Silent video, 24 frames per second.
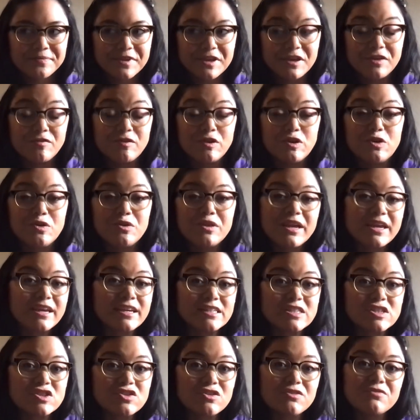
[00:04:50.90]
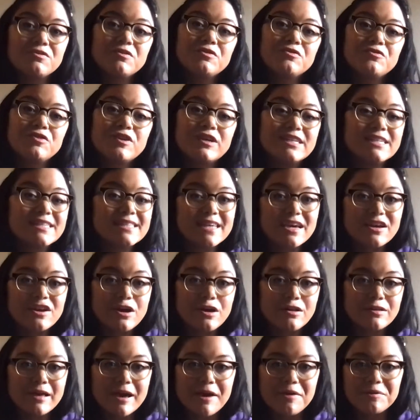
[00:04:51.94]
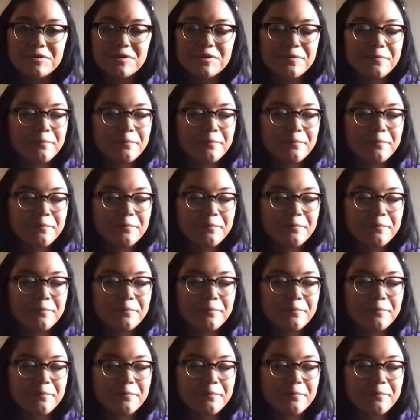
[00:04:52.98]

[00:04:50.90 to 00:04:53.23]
If you know the answer, feel free to say it out loud.